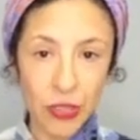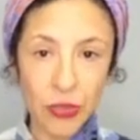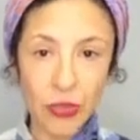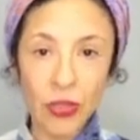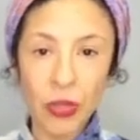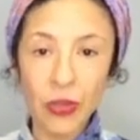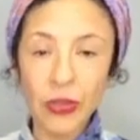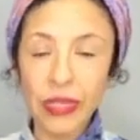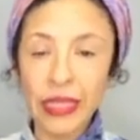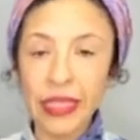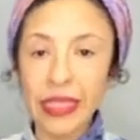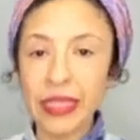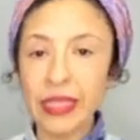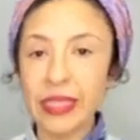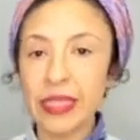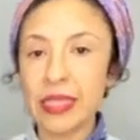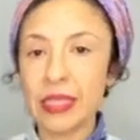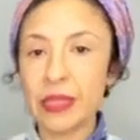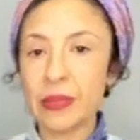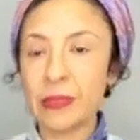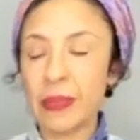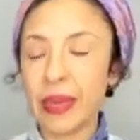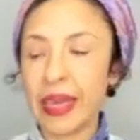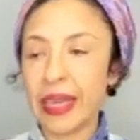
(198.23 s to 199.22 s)
You don't need
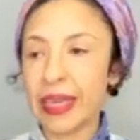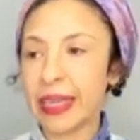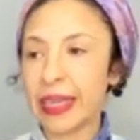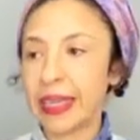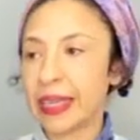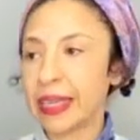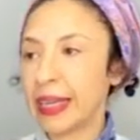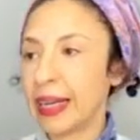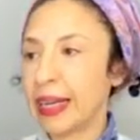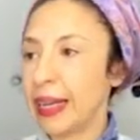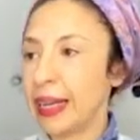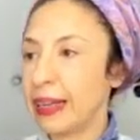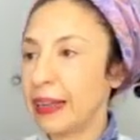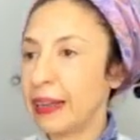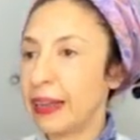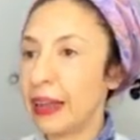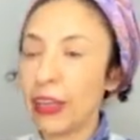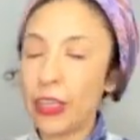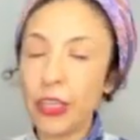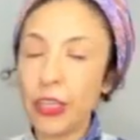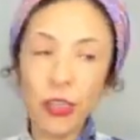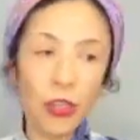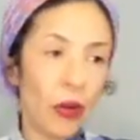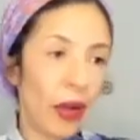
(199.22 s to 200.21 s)
to make
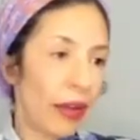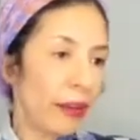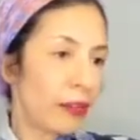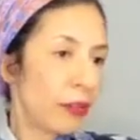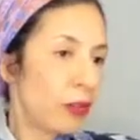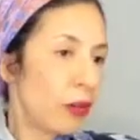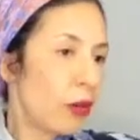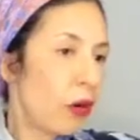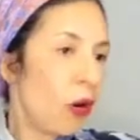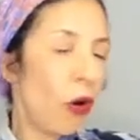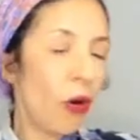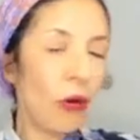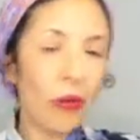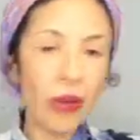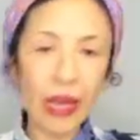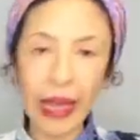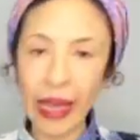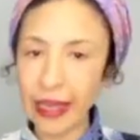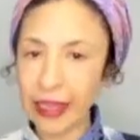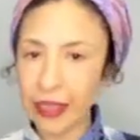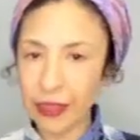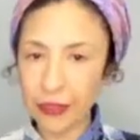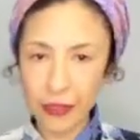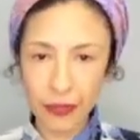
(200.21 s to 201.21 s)
a whole
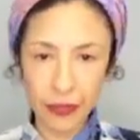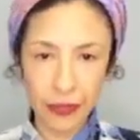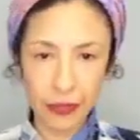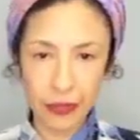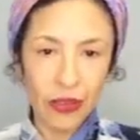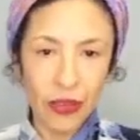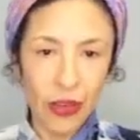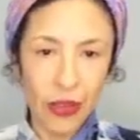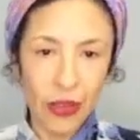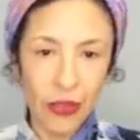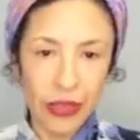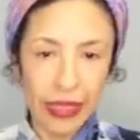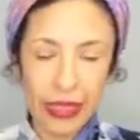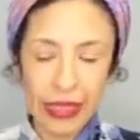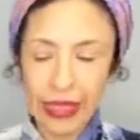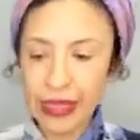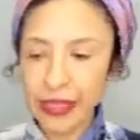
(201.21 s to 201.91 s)
line of clothing.